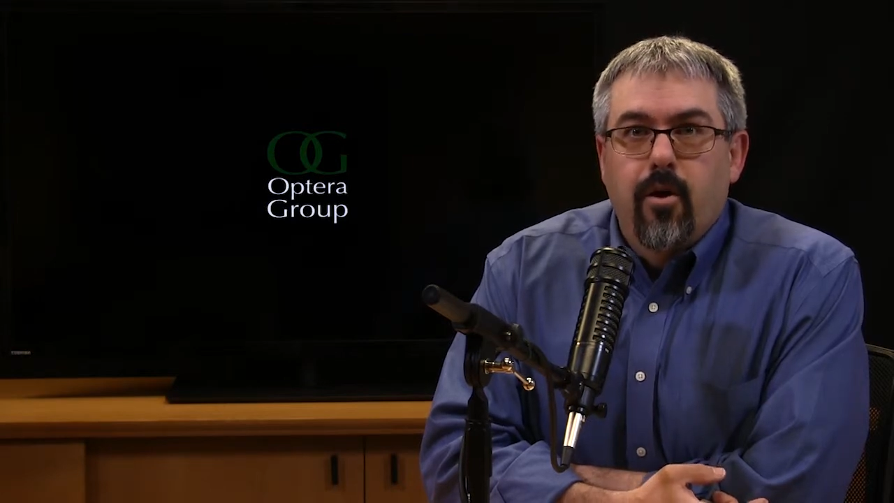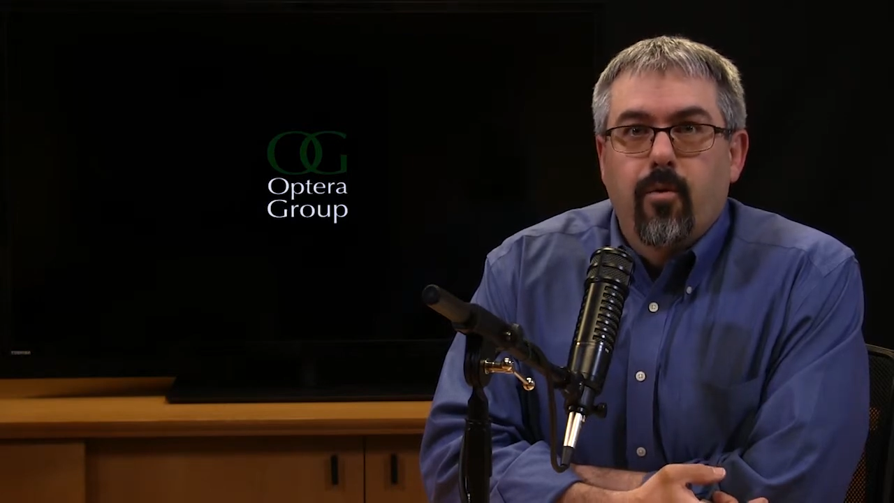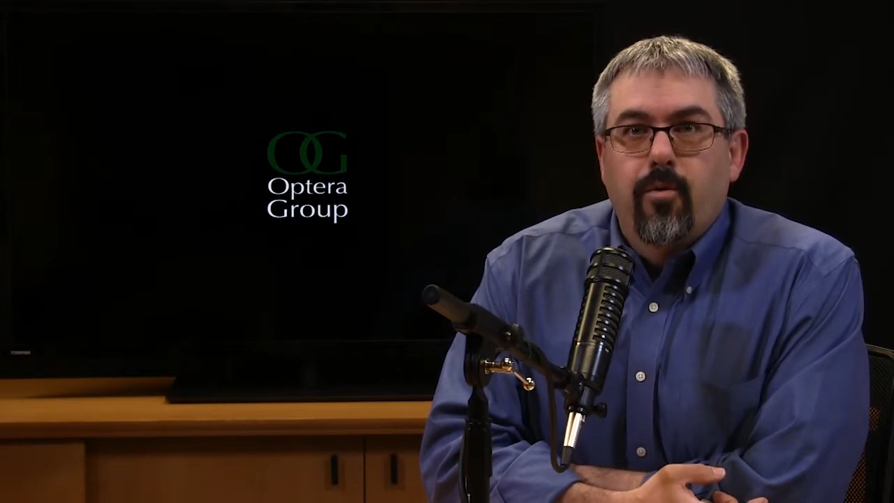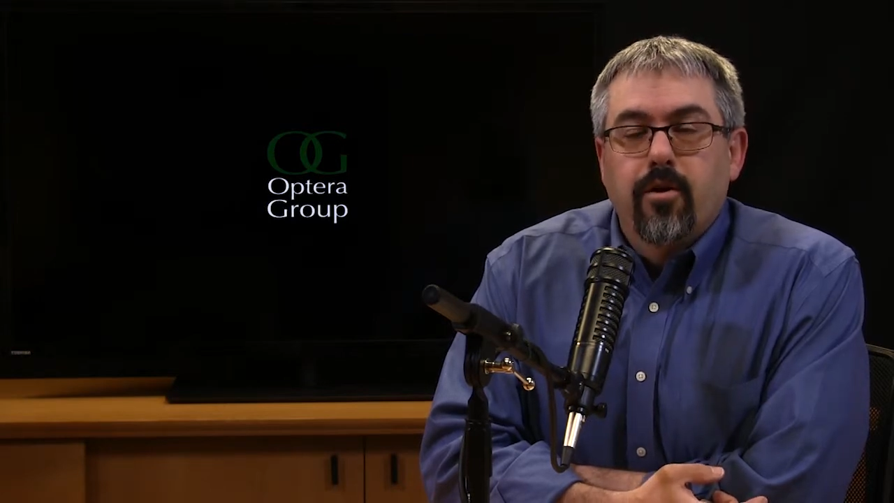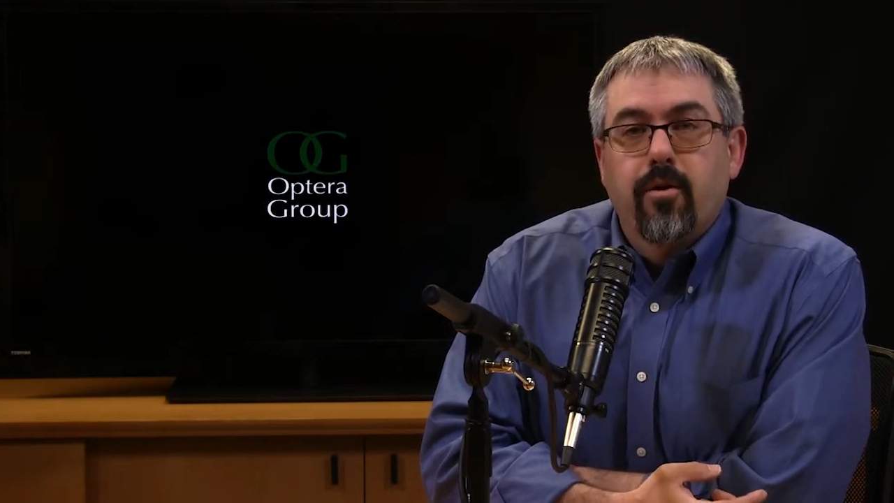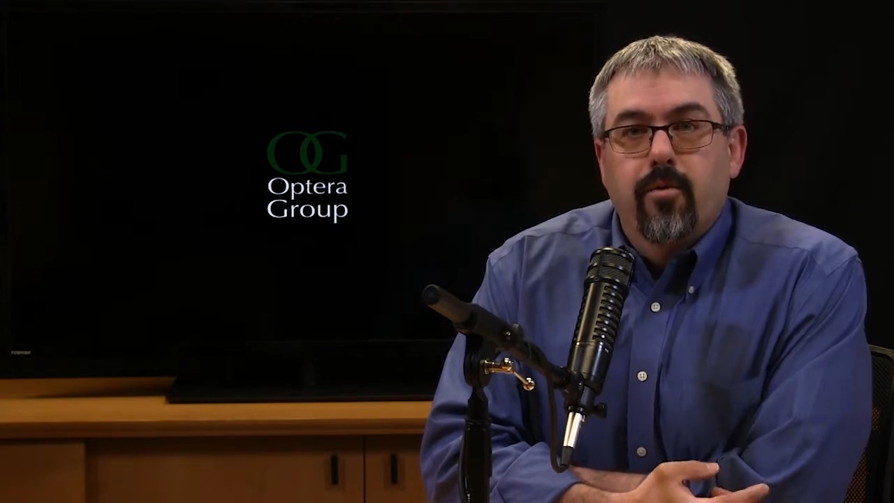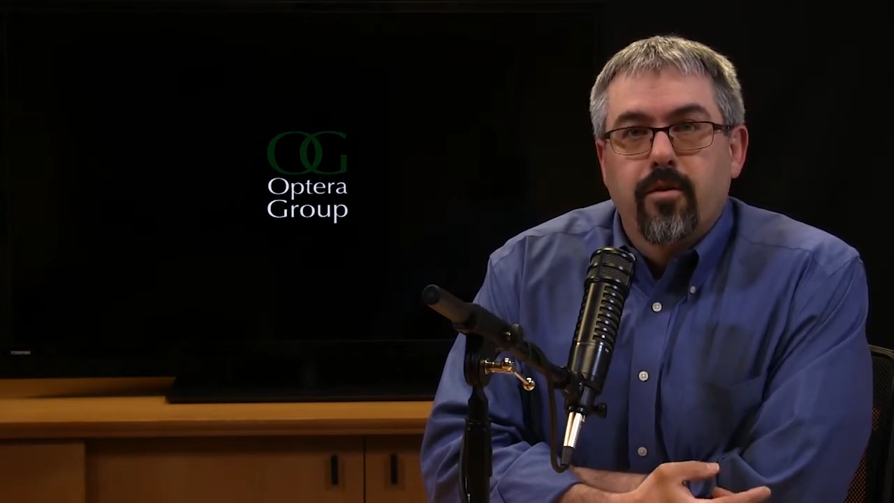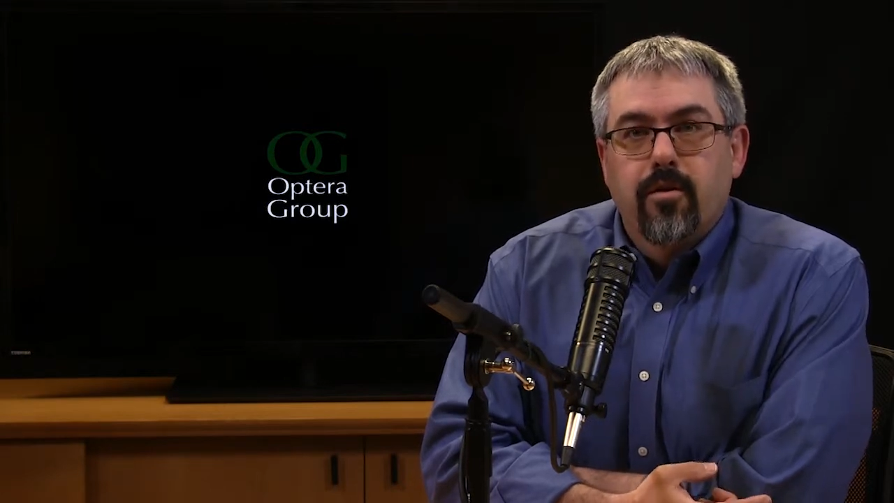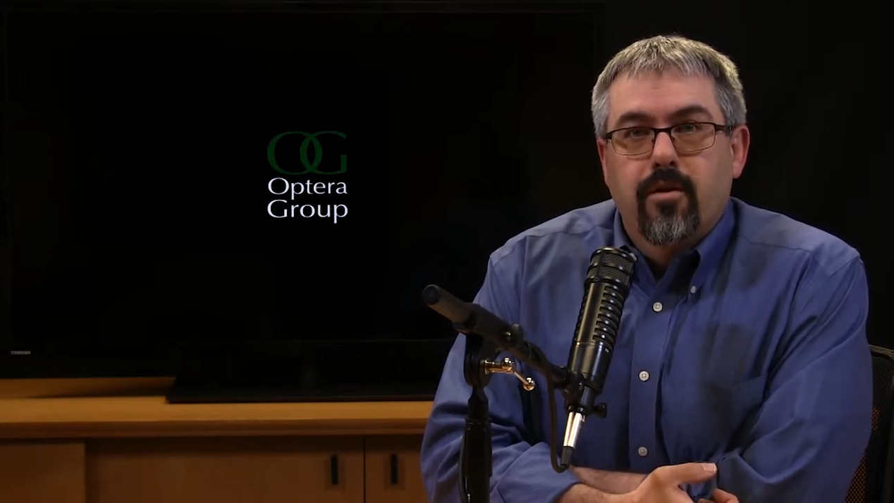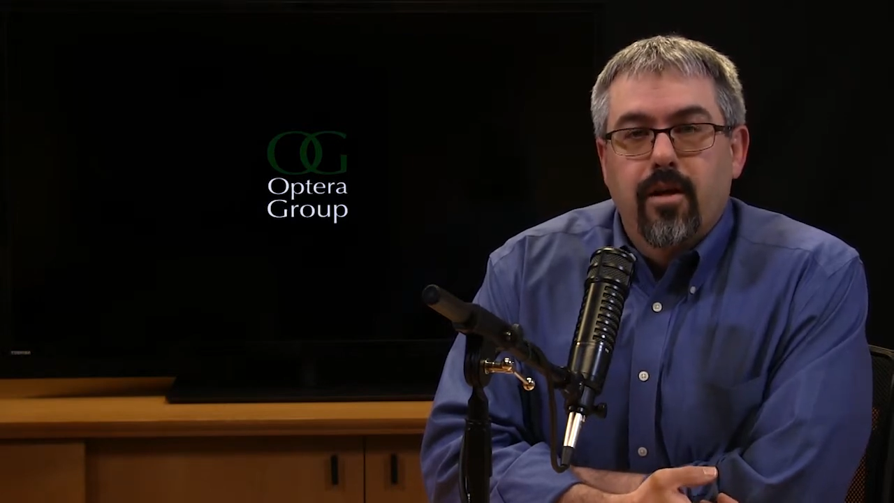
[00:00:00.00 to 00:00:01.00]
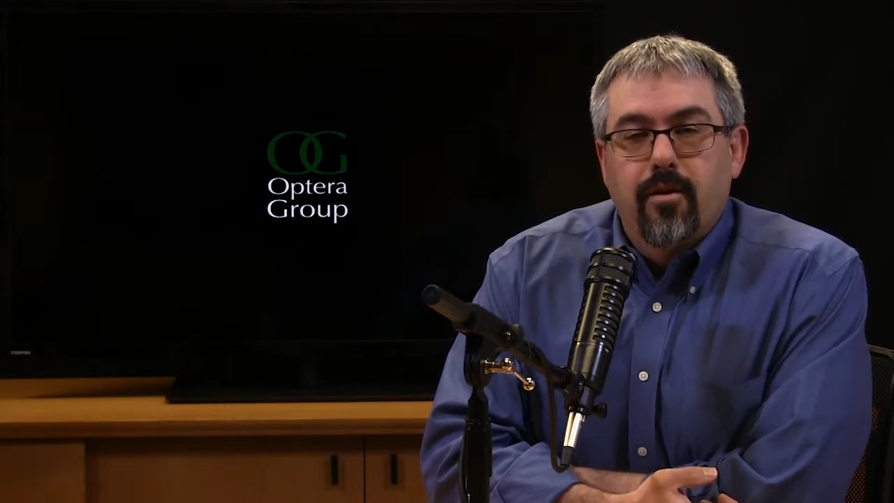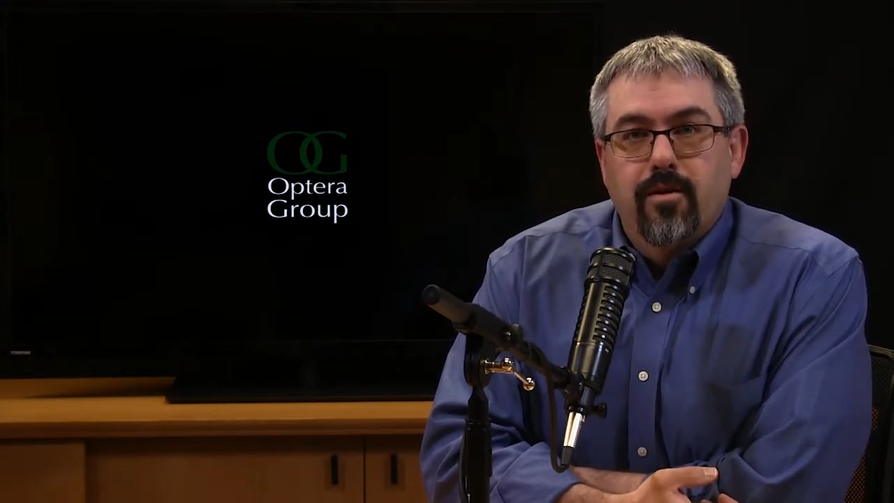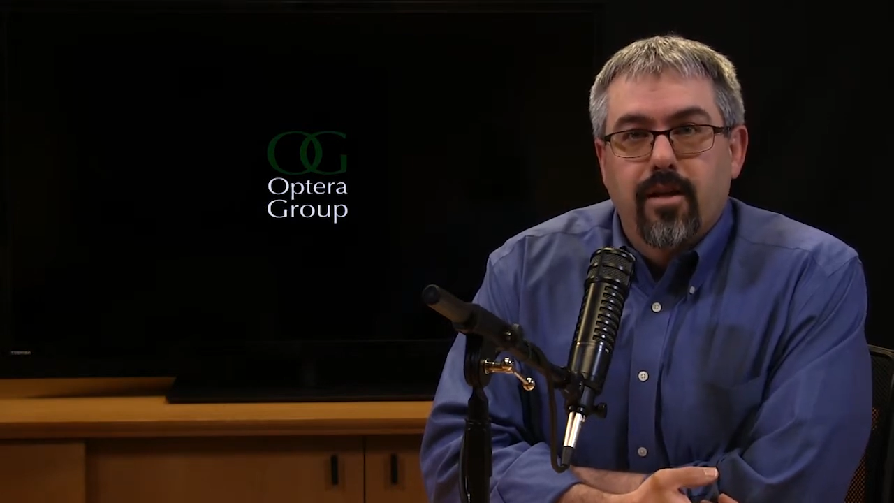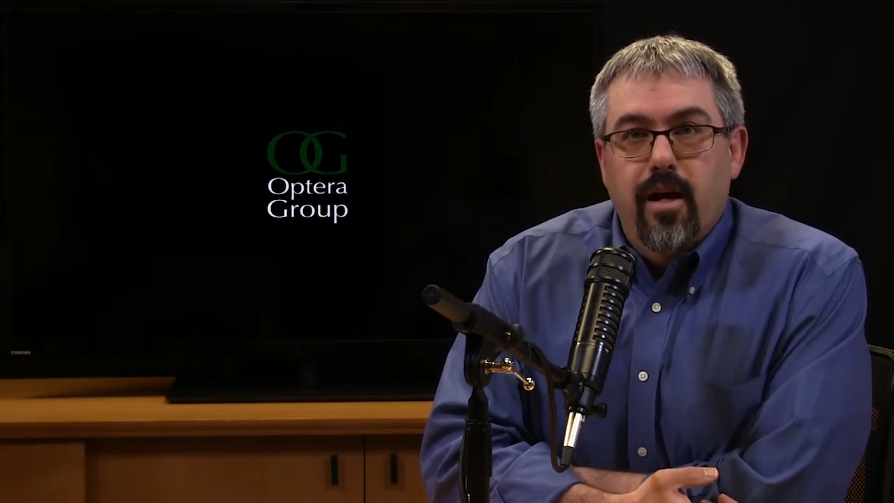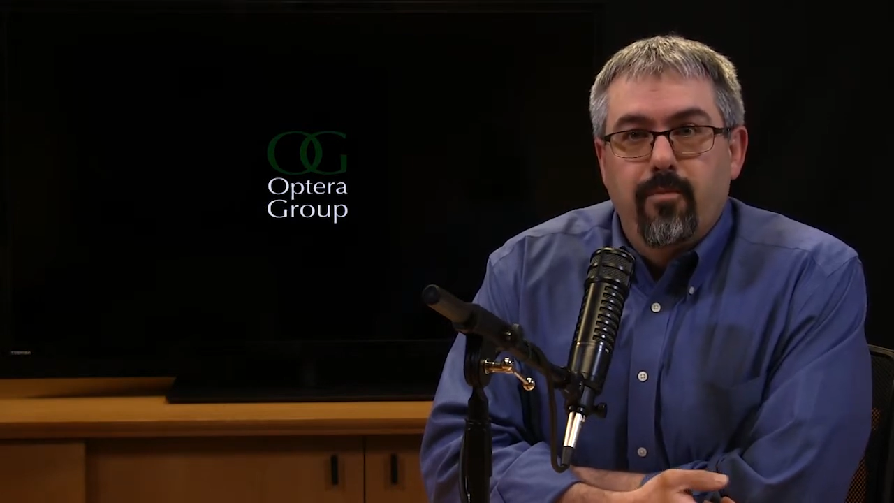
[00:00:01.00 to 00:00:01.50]
or to go on down a
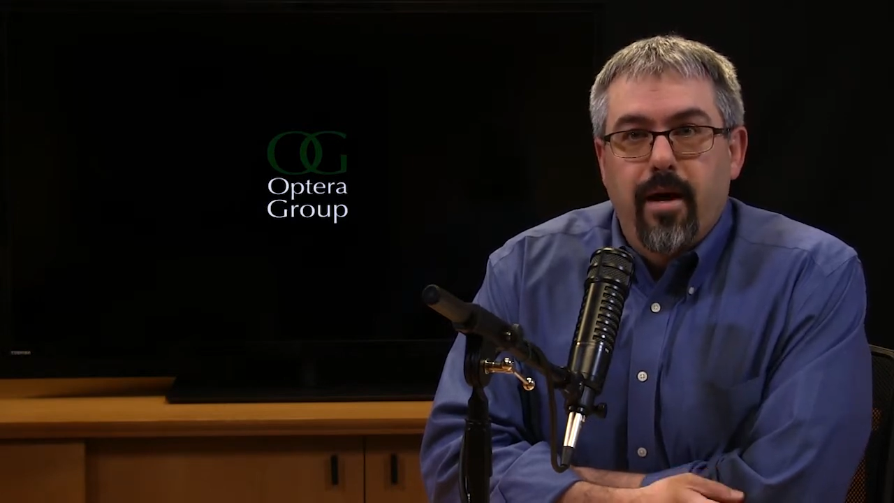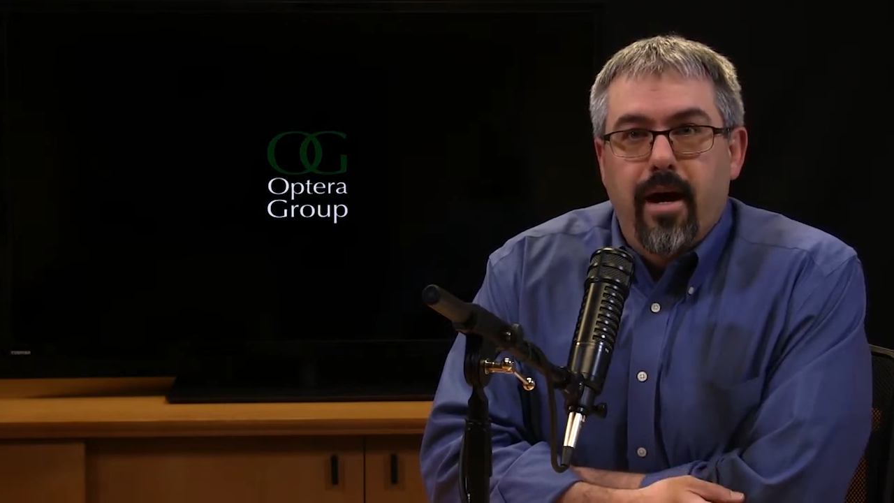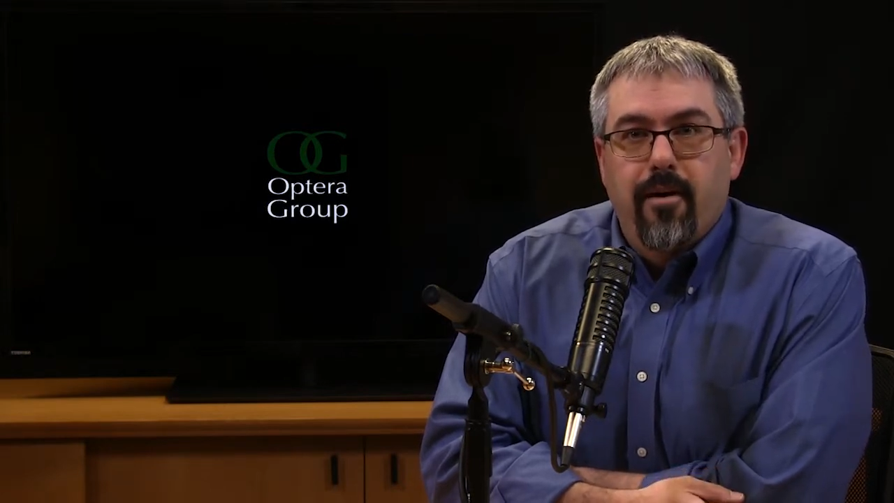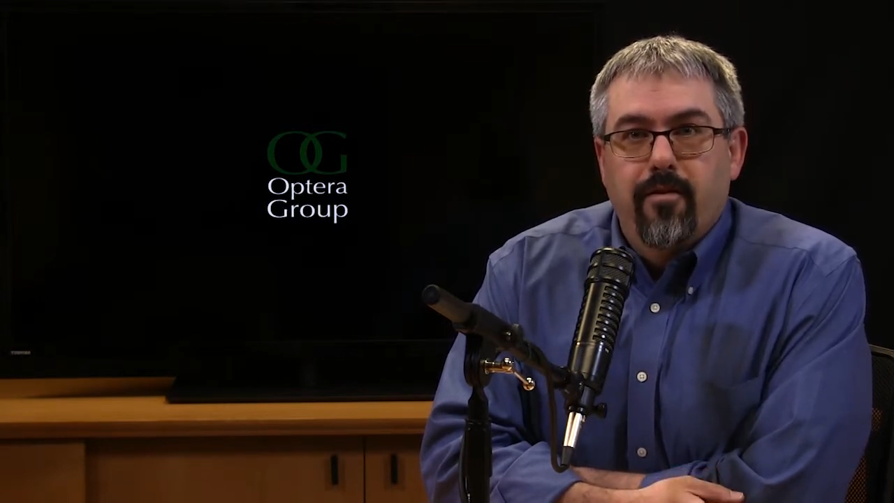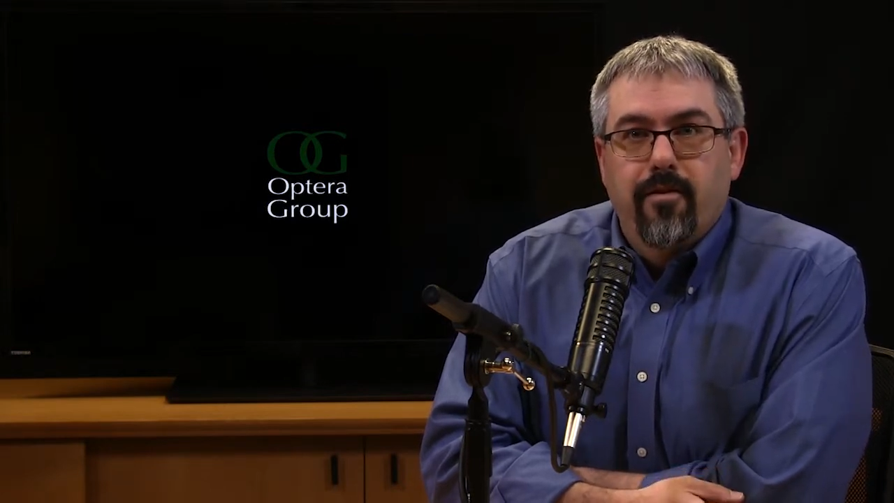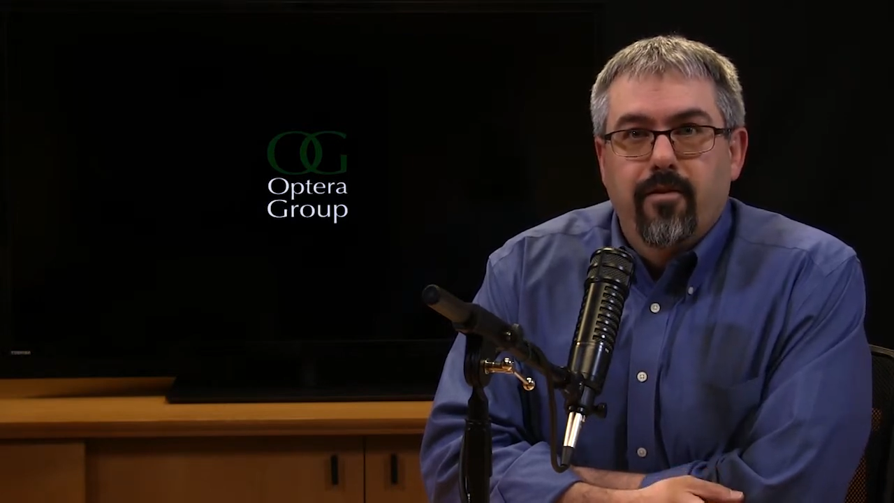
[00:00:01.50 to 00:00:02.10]
side path